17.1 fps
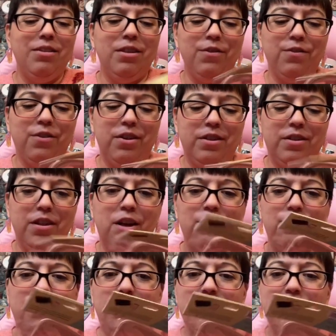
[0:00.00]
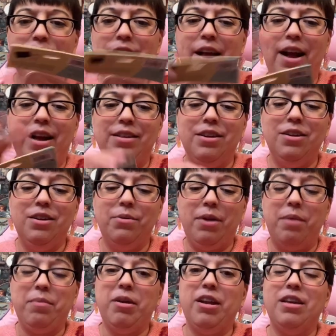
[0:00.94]
it for a cell phone stand. You know what
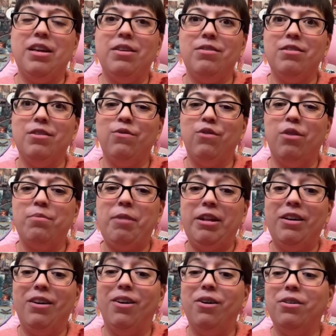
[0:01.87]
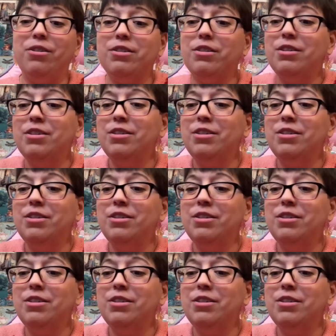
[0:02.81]
I'm going to use it for, my dolls.